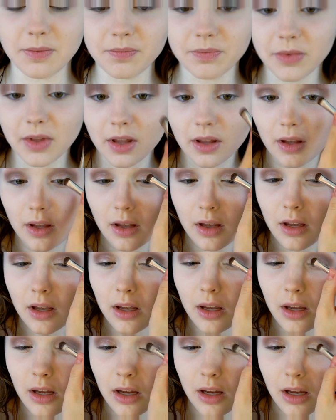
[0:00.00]
in,
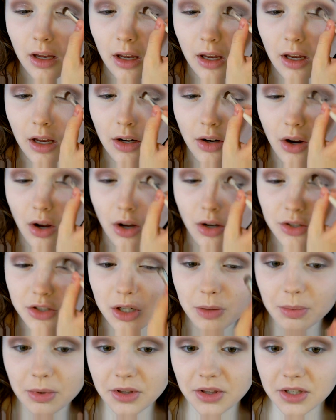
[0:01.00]
and
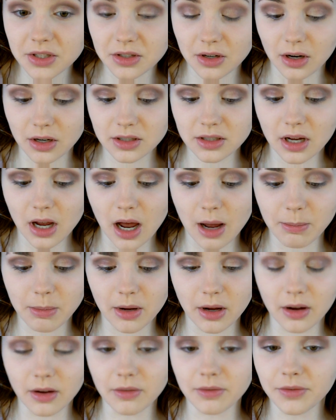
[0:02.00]
also put this on top
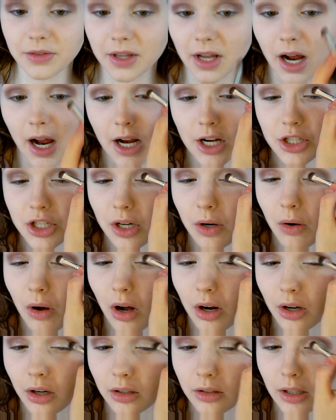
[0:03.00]
of the eyeshadow
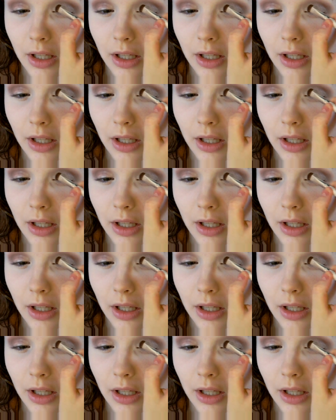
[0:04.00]
on our